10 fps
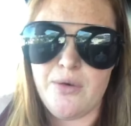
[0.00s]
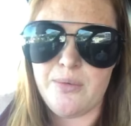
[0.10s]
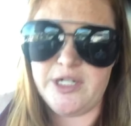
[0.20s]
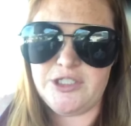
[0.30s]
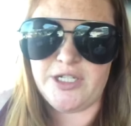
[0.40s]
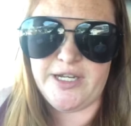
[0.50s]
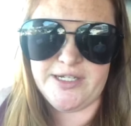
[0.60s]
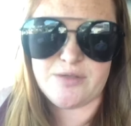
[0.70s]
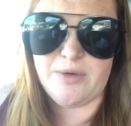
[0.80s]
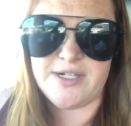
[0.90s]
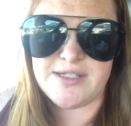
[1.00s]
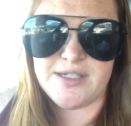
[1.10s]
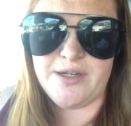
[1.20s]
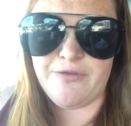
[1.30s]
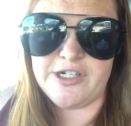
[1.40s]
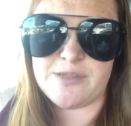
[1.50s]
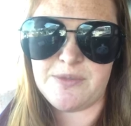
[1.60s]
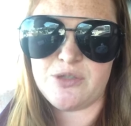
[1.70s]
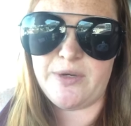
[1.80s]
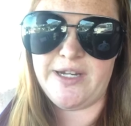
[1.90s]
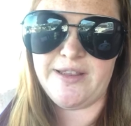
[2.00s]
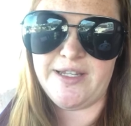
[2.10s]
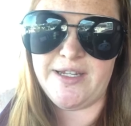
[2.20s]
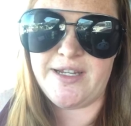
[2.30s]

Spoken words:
which is what is the difference between the